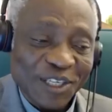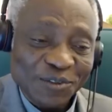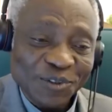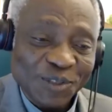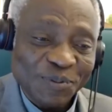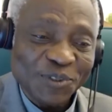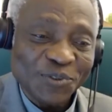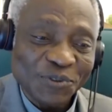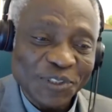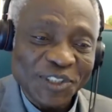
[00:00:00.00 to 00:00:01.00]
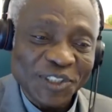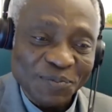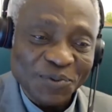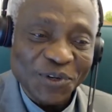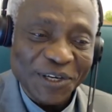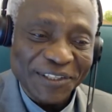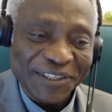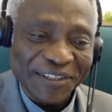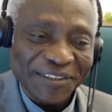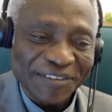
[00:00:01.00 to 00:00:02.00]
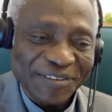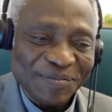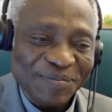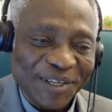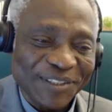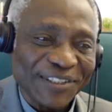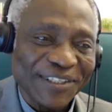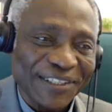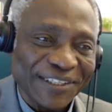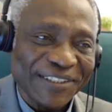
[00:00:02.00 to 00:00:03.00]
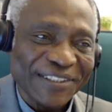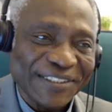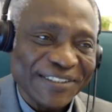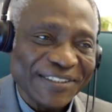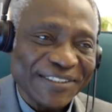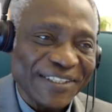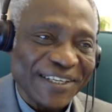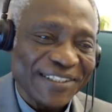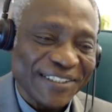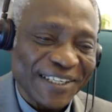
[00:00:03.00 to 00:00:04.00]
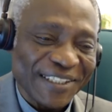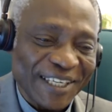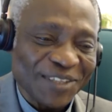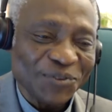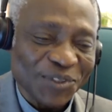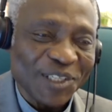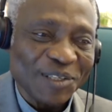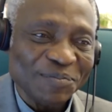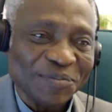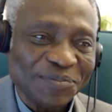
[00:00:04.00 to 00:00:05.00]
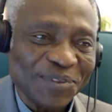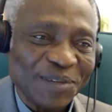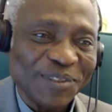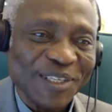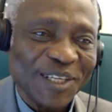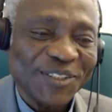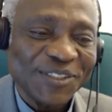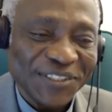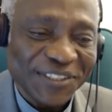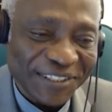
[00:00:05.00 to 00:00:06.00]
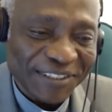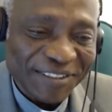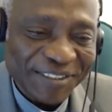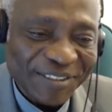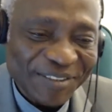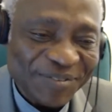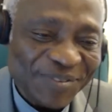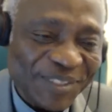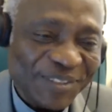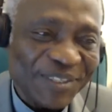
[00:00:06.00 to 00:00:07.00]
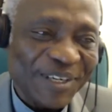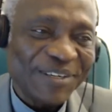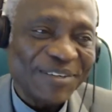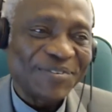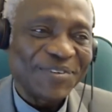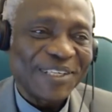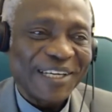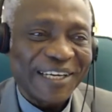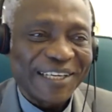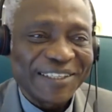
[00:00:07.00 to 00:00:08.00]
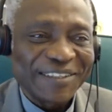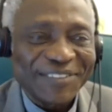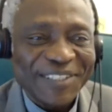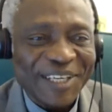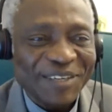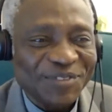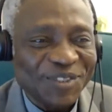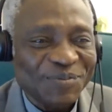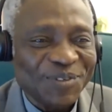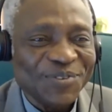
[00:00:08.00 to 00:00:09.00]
could speak to you in Cebuana, but that will come probably next year when I have to speak to